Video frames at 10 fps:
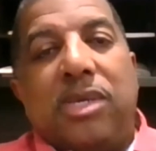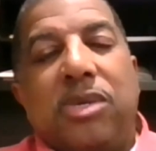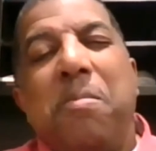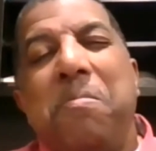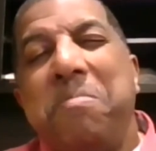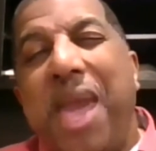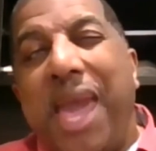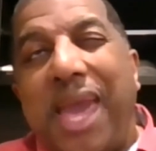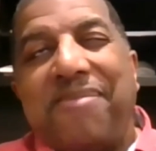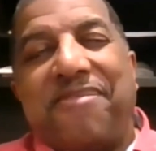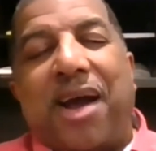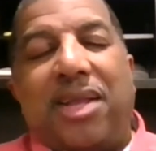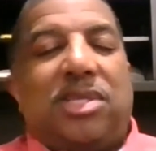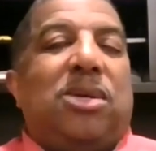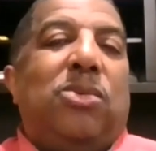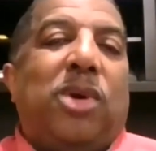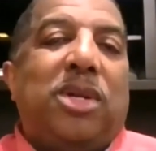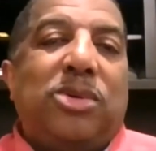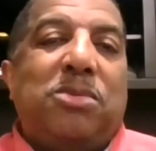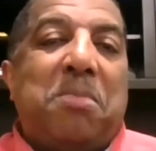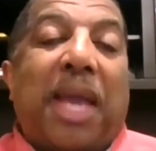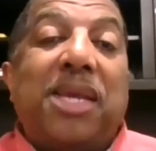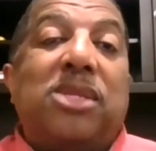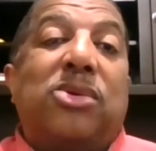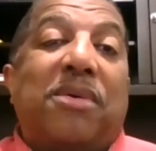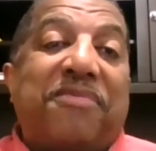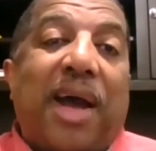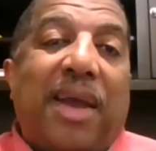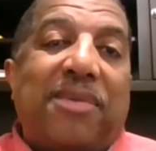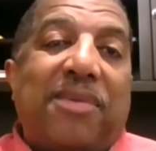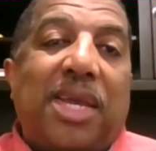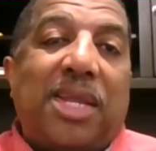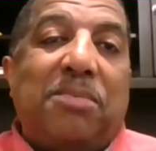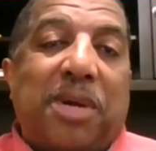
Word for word: You may find someone who might do a 580,